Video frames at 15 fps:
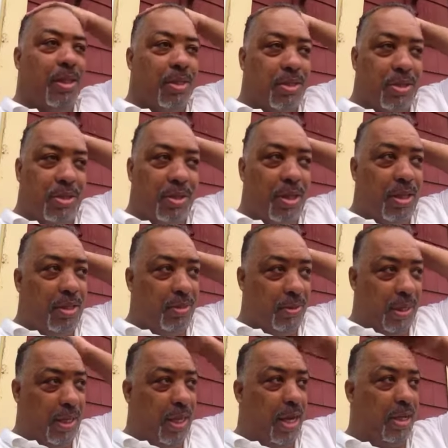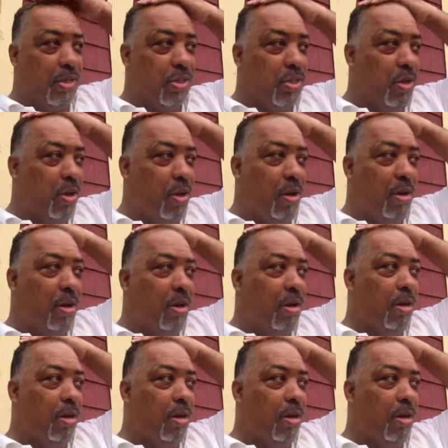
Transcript: So anyway, I saw